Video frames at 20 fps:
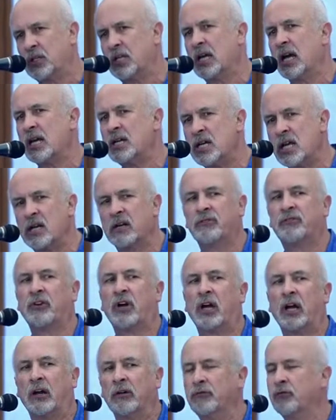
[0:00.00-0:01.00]
the
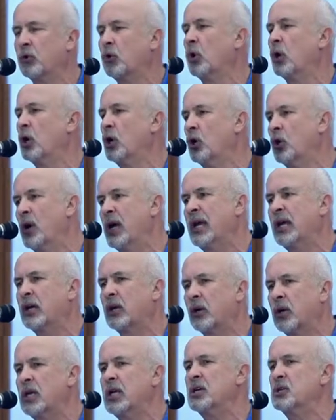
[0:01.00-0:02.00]
identifier for
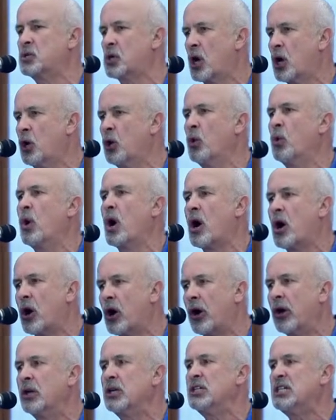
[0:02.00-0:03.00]
O'Hare is
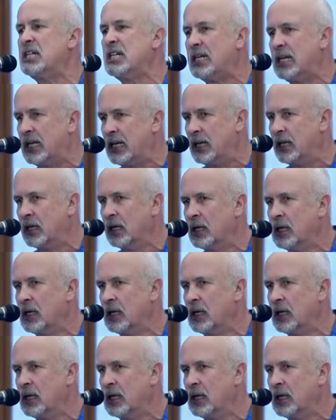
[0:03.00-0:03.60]
O-R-D.